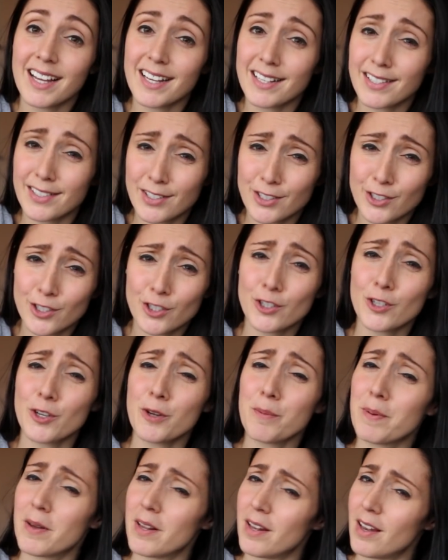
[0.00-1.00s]
is
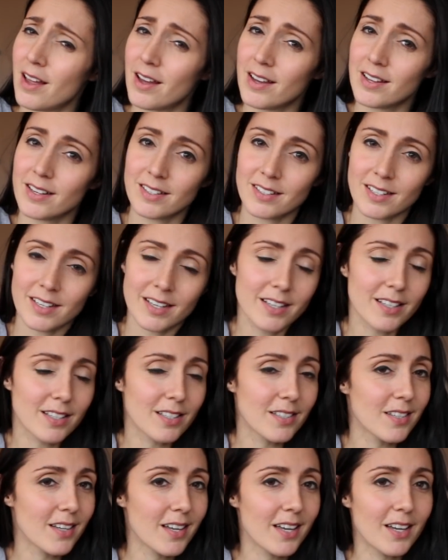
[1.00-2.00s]
super light.
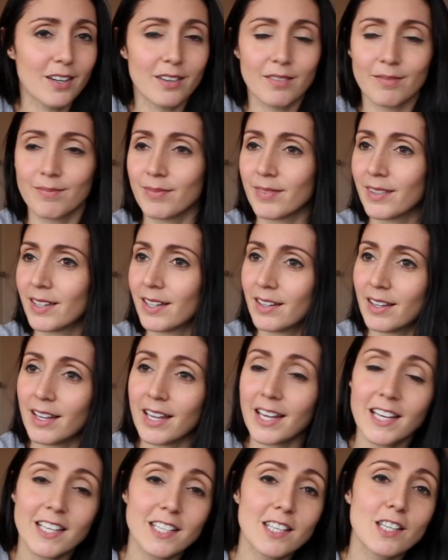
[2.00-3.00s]
It's
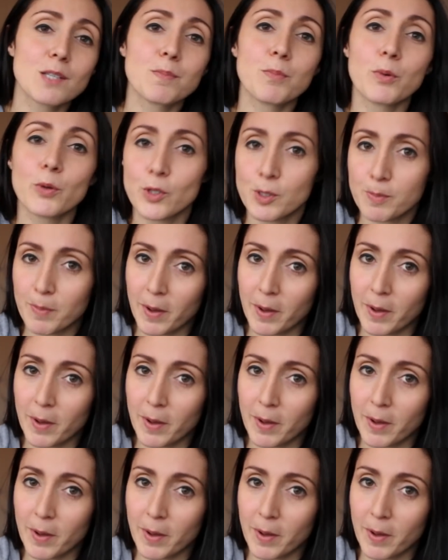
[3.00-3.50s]
a sports